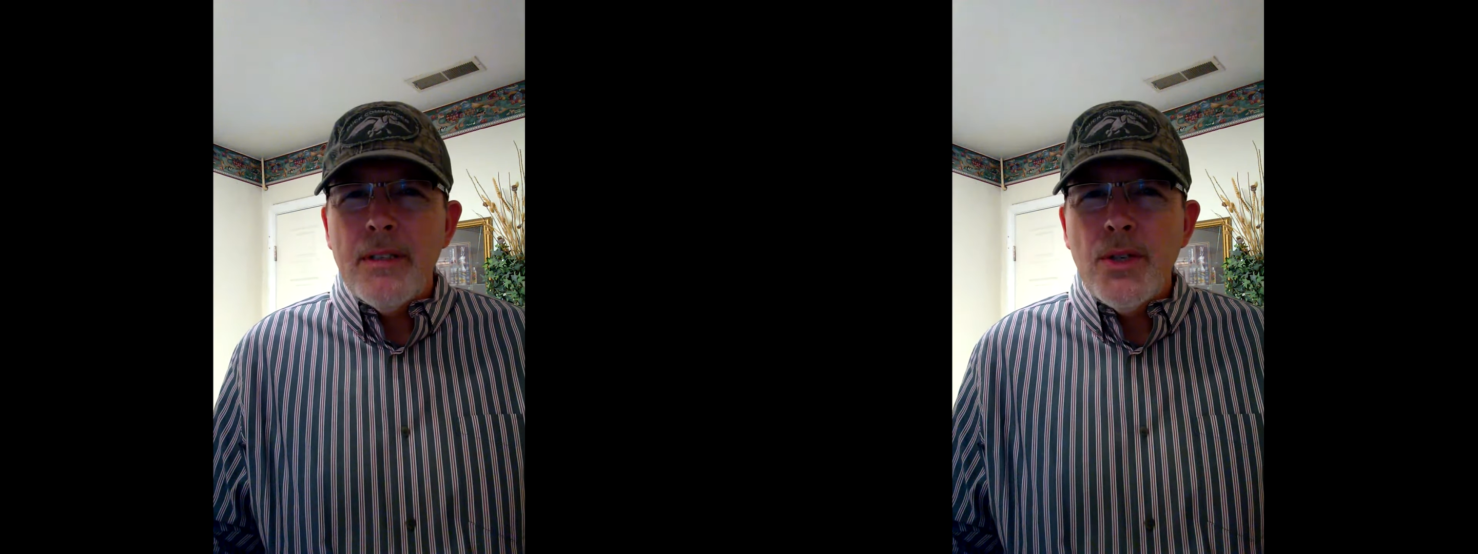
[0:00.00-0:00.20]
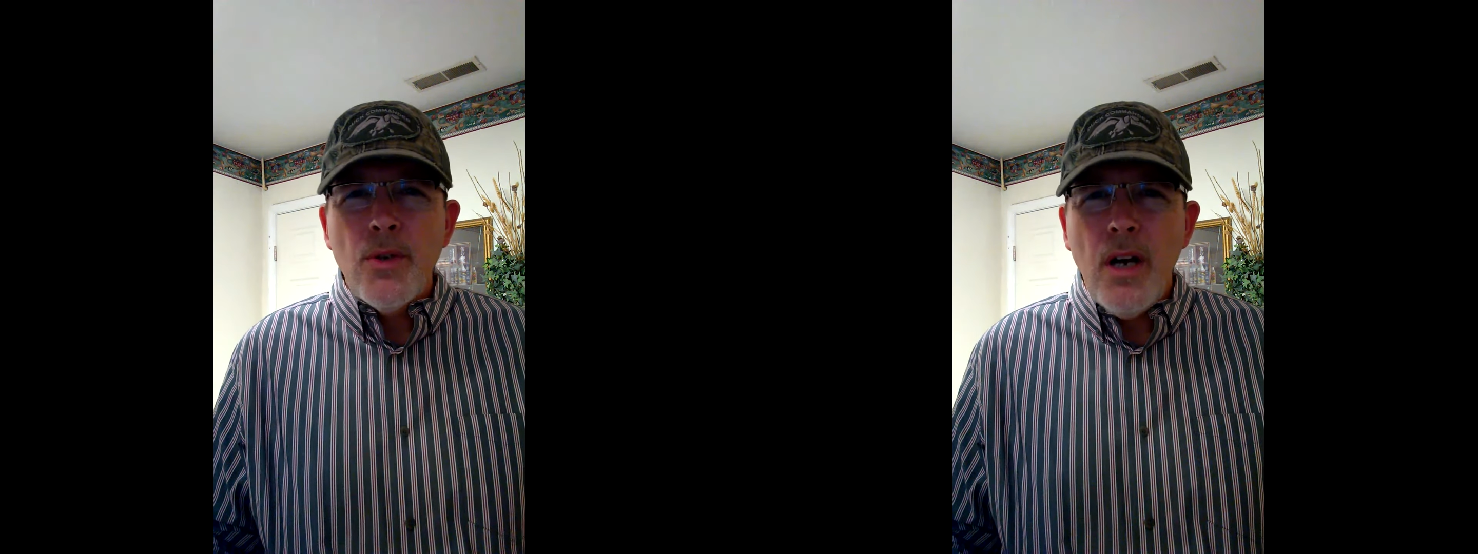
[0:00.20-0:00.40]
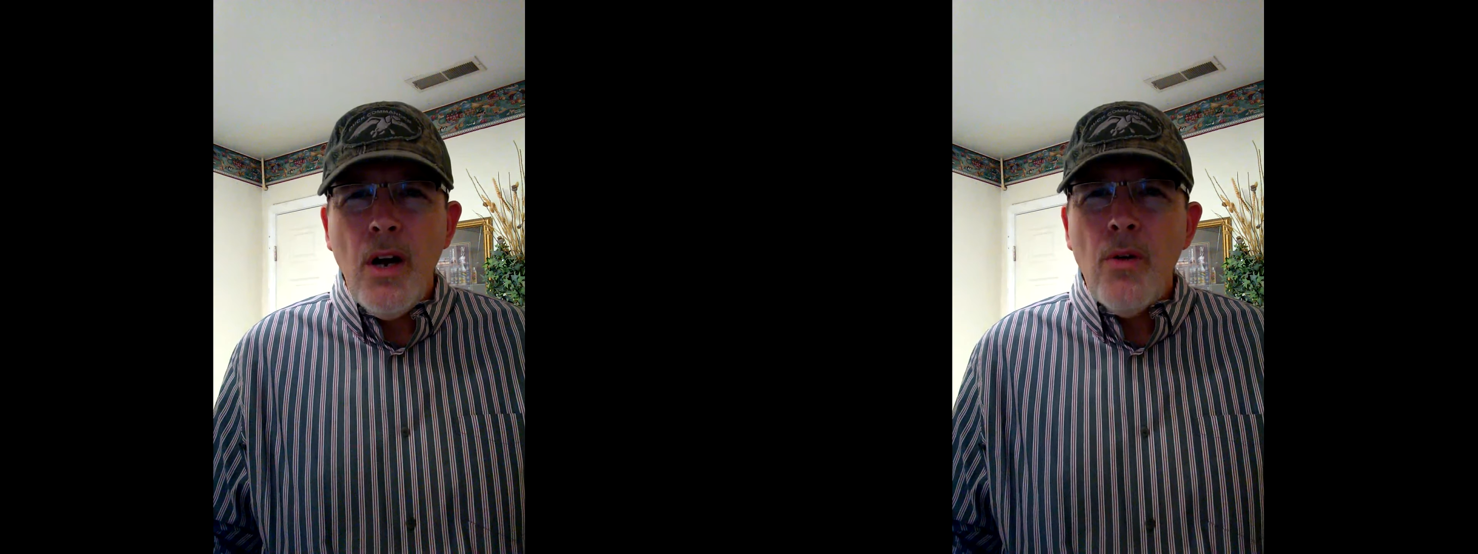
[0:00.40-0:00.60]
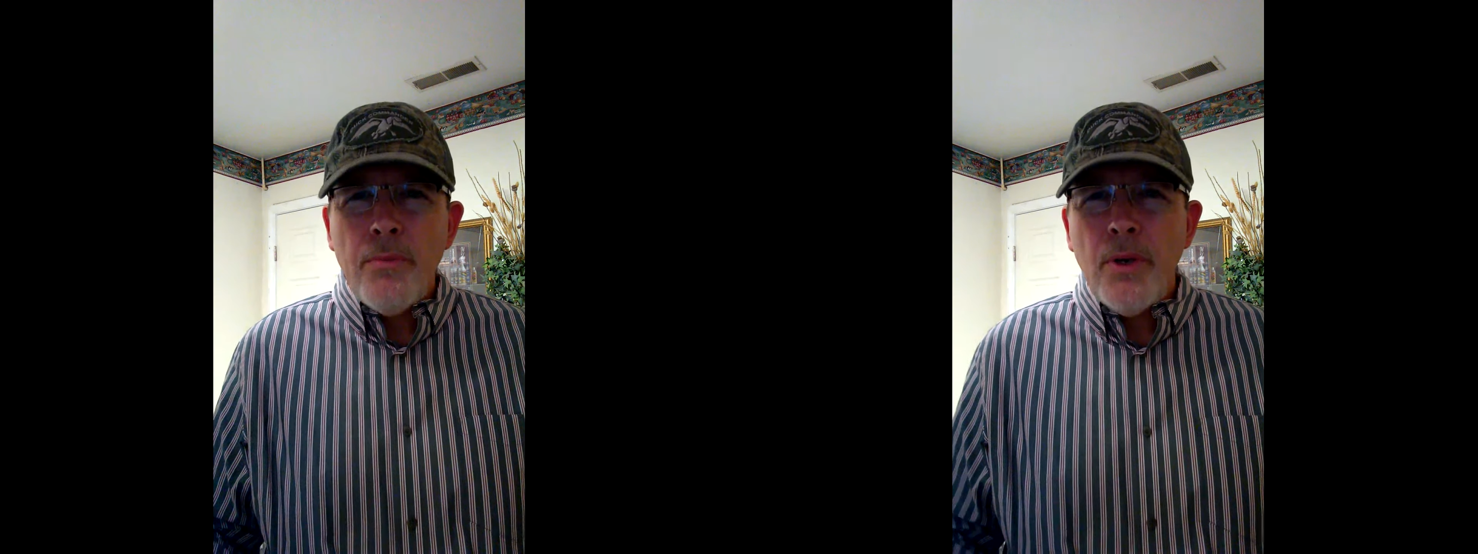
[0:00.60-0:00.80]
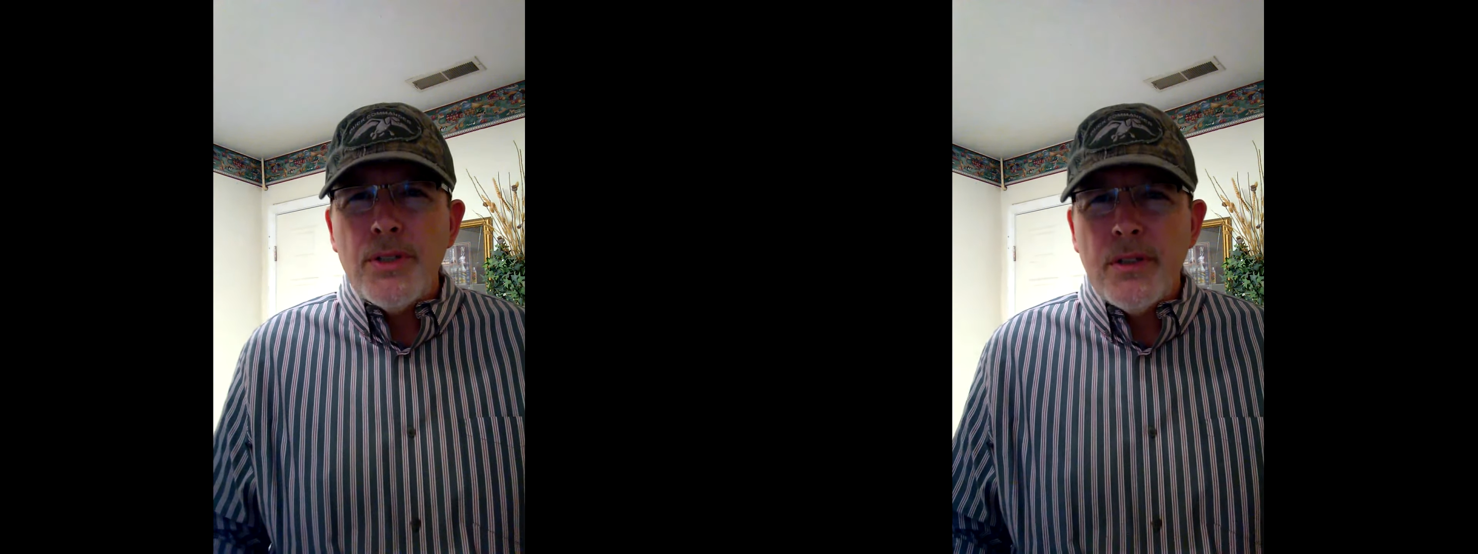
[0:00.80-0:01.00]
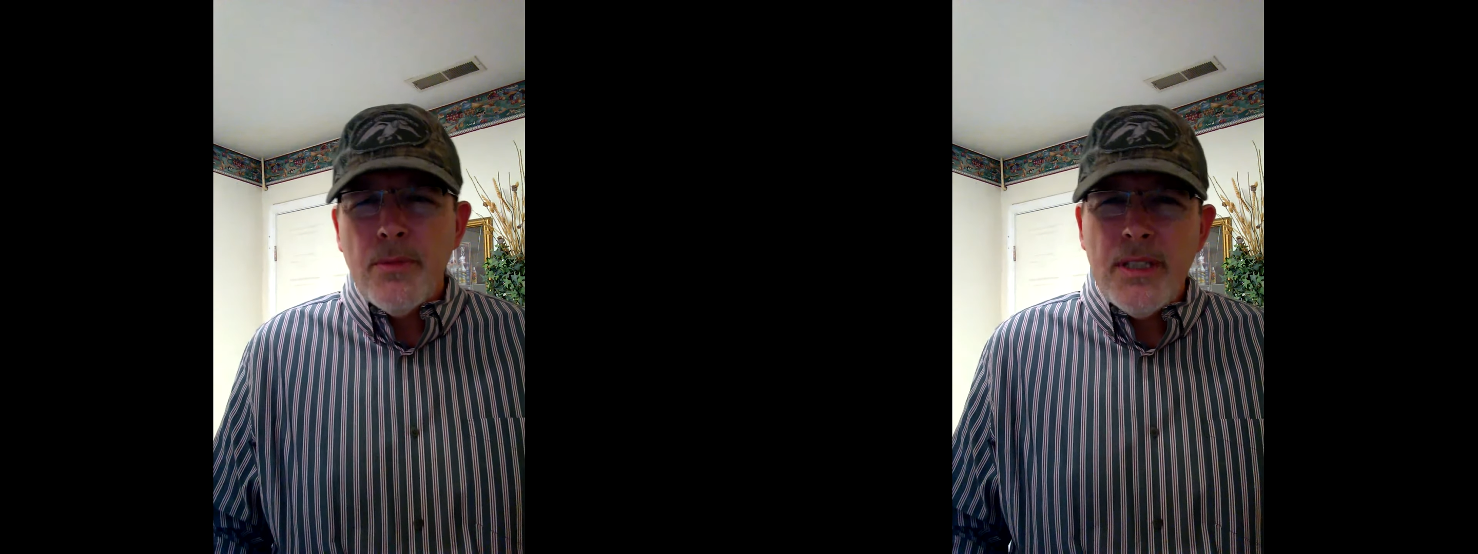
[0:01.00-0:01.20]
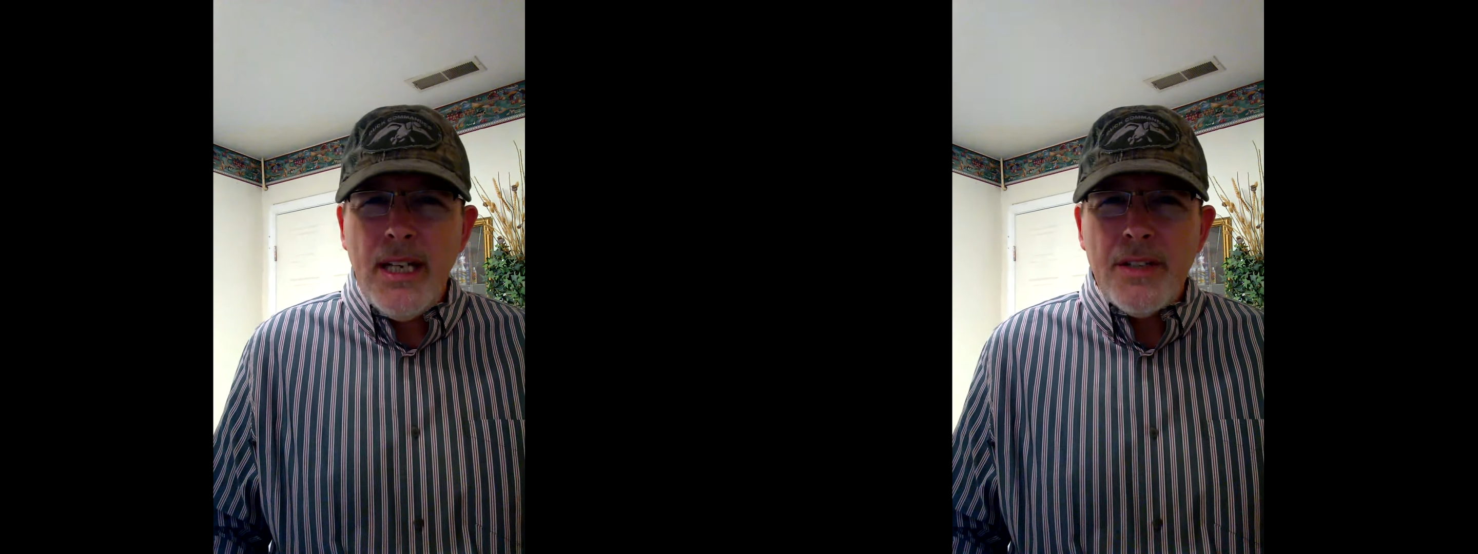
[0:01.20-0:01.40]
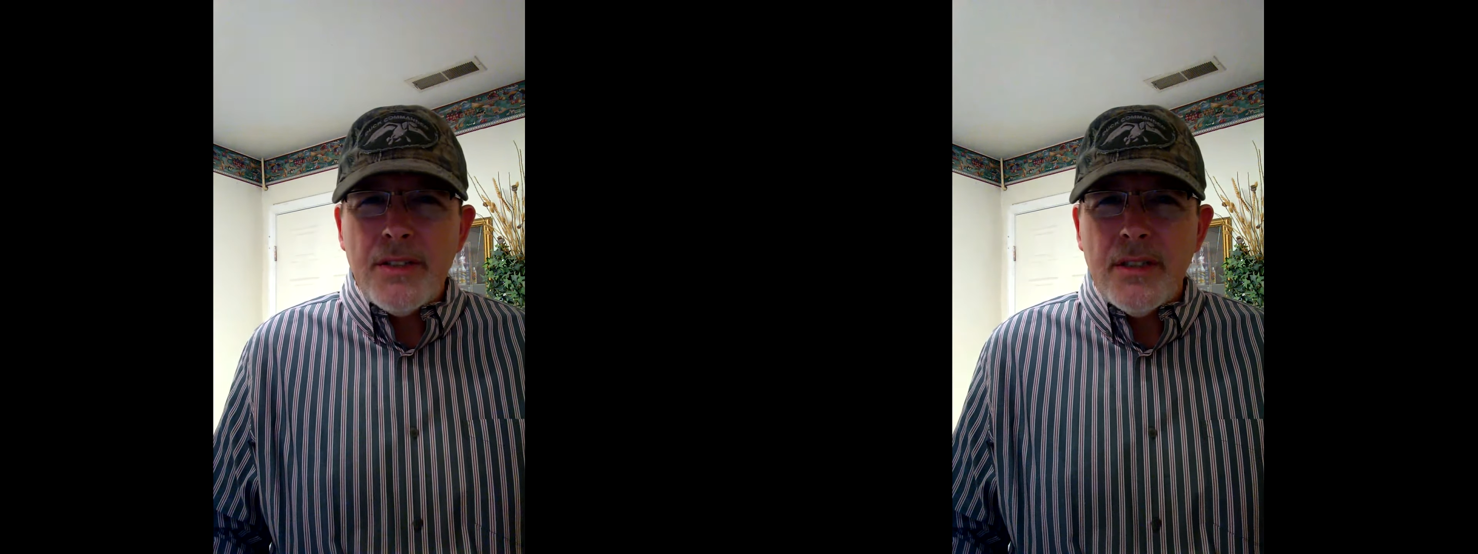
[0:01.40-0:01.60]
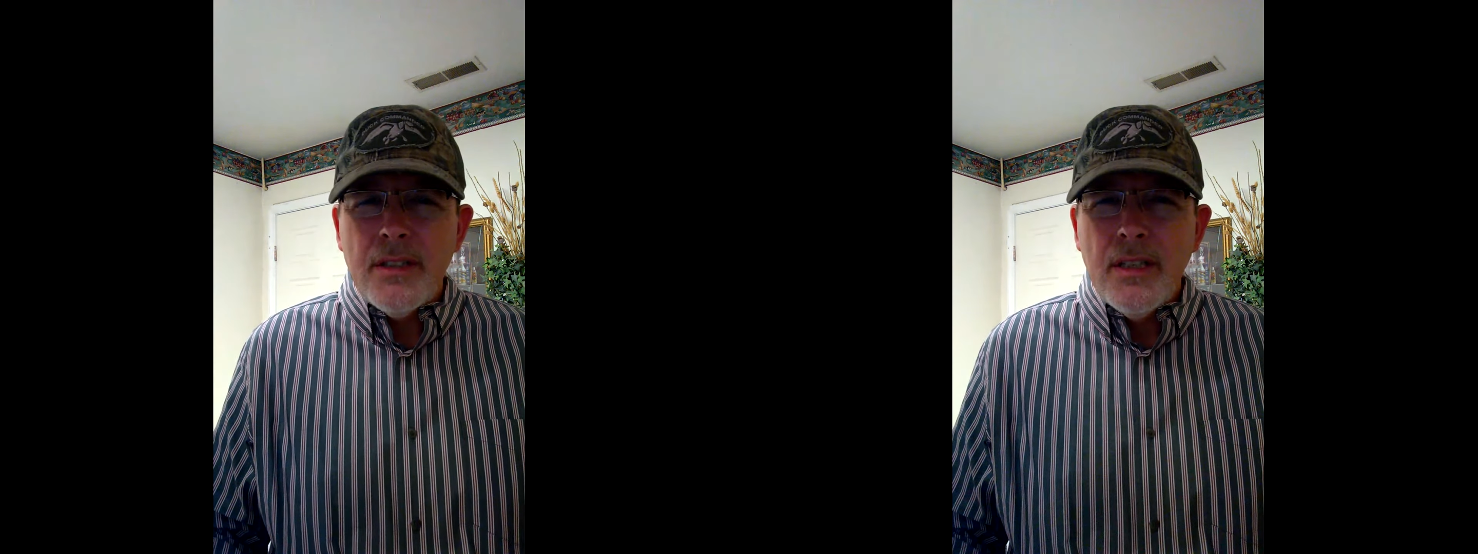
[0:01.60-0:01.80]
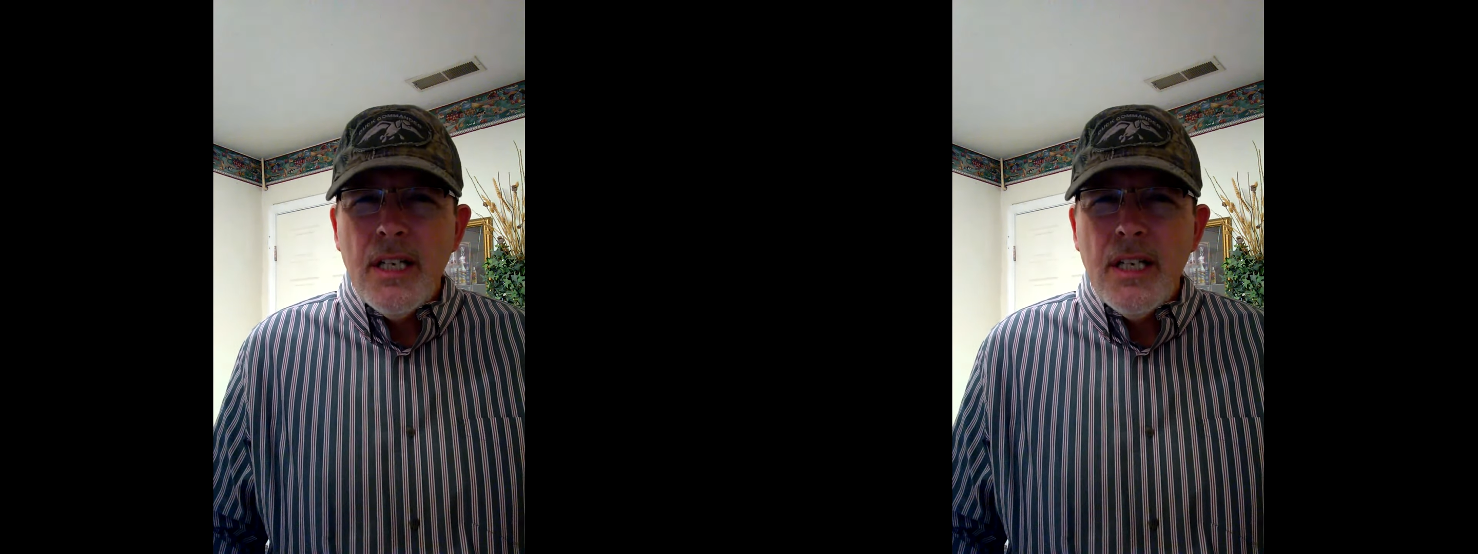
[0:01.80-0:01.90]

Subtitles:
your own personal protection.